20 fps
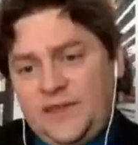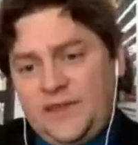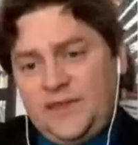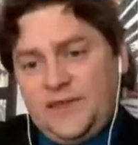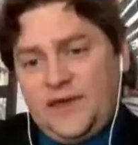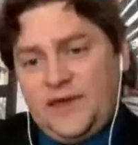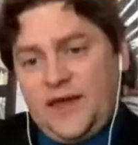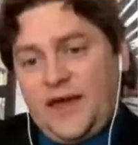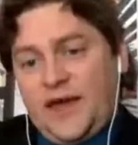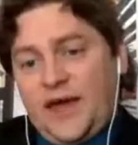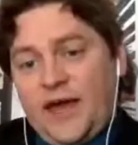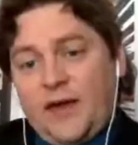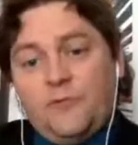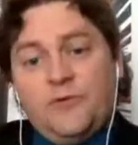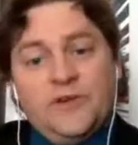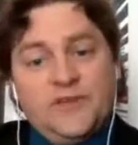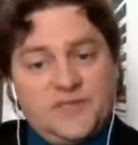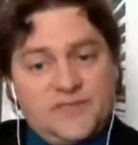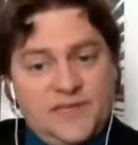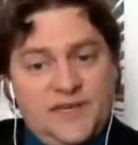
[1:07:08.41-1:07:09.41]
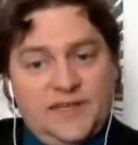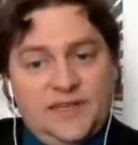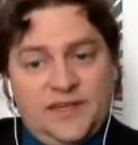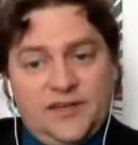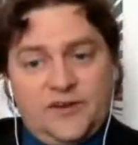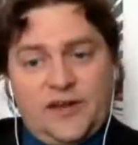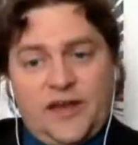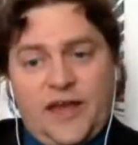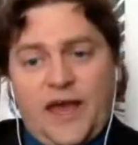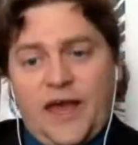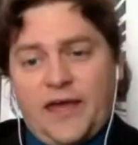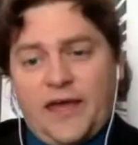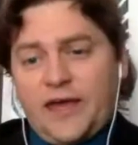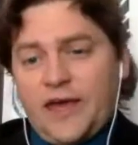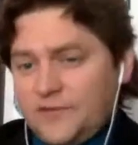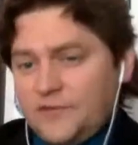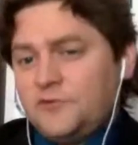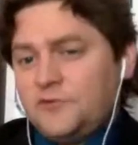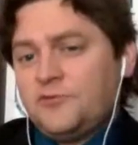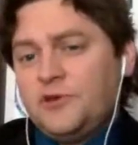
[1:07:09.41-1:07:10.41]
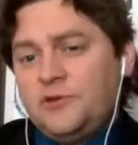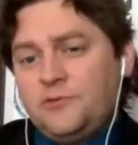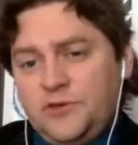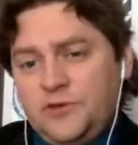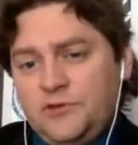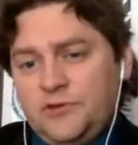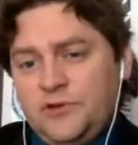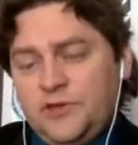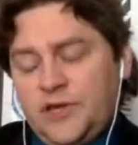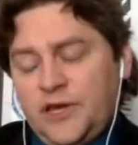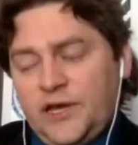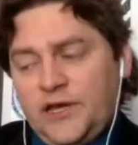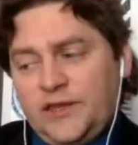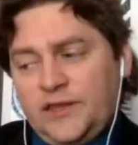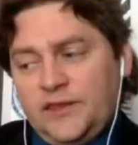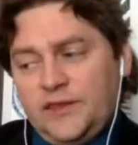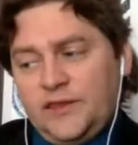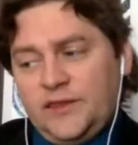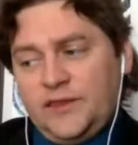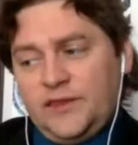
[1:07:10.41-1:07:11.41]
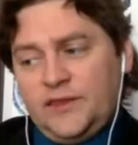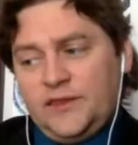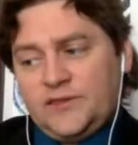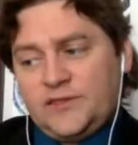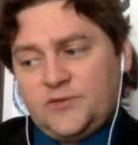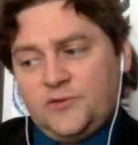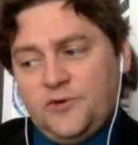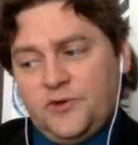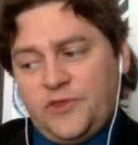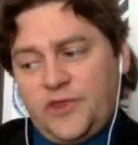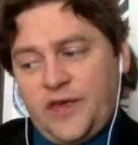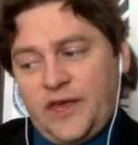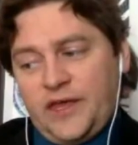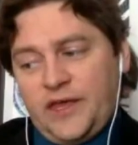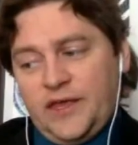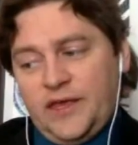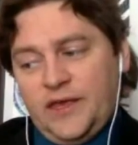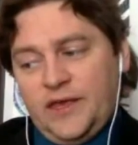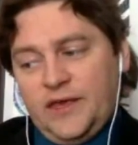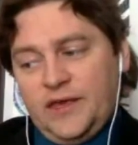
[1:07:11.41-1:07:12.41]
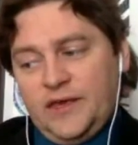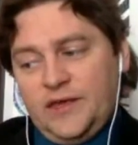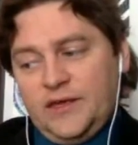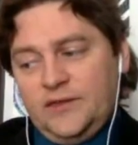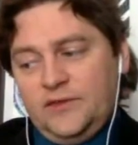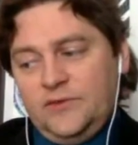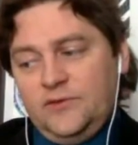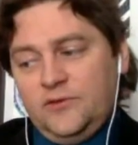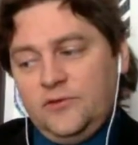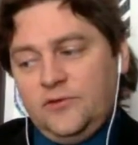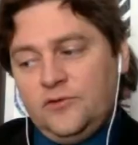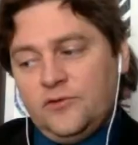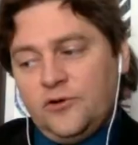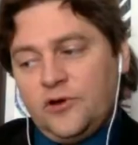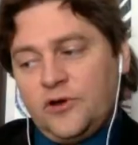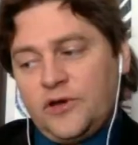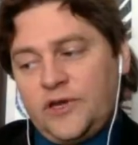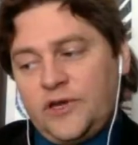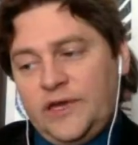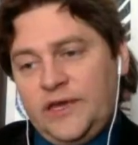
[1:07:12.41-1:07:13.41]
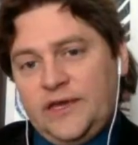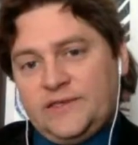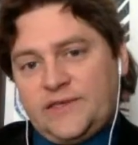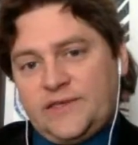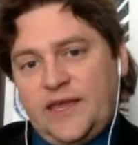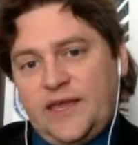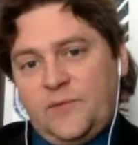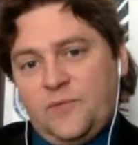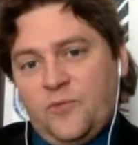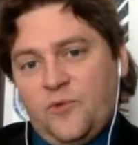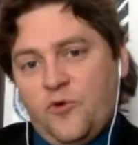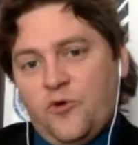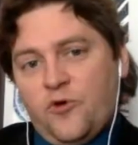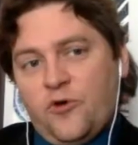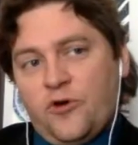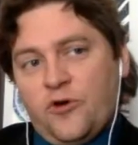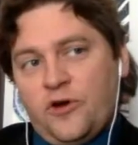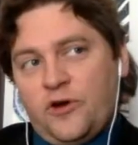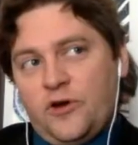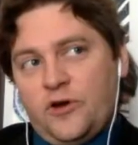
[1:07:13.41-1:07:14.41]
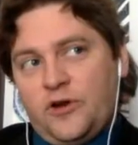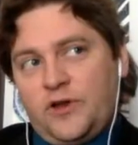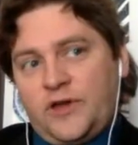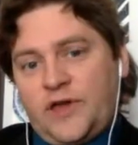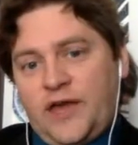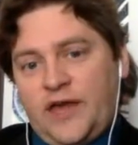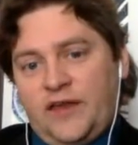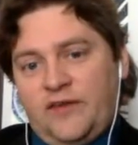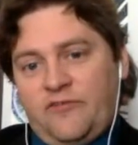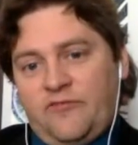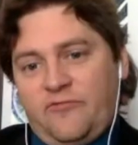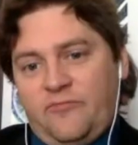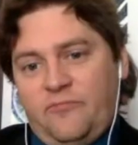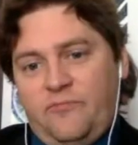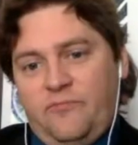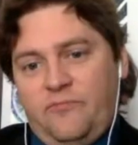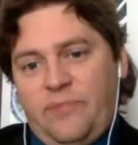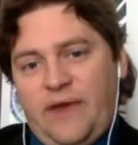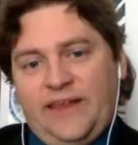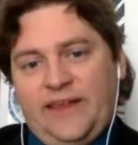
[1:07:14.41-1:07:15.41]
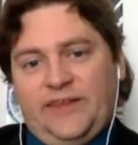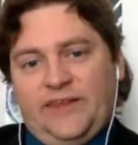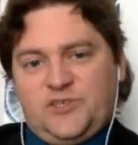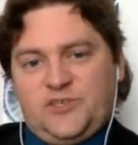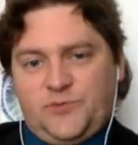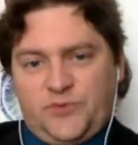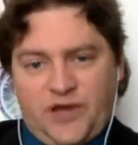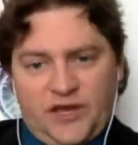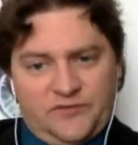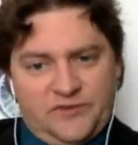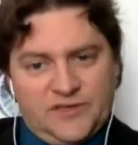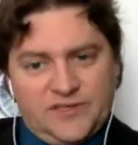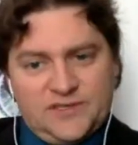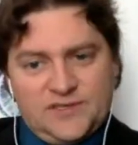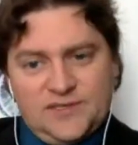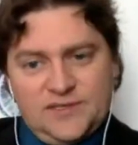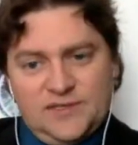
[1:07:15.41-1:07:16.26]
I will say, Leonard, I kind of agree with you on the score that New York is a more kind of balanced breakfast.